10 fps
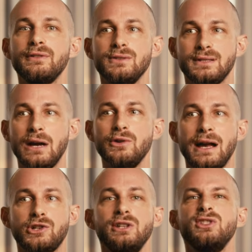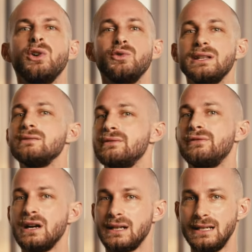because now you actually don't give a
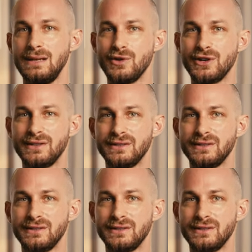fuck anymore.